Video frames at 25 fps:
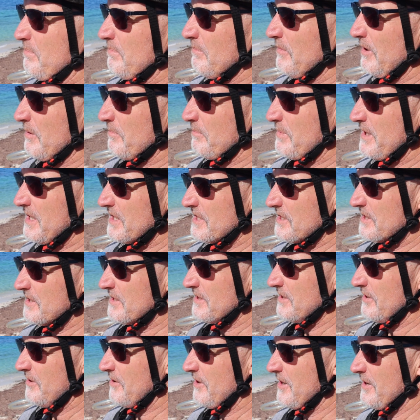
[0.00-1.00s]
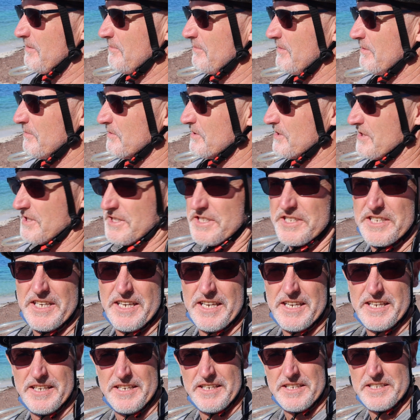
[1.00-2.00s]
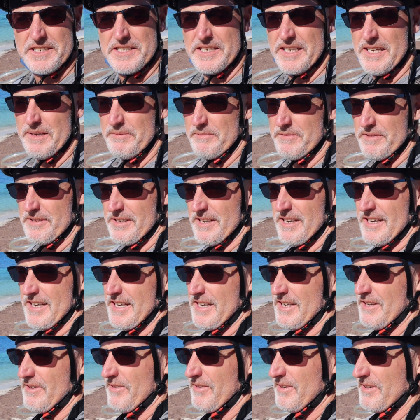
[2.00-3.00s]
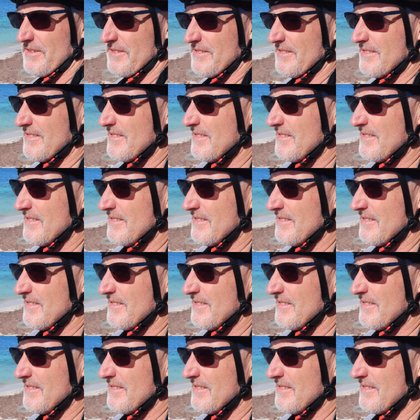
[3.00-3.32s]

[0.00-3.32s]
My best time, there was the second attempt, and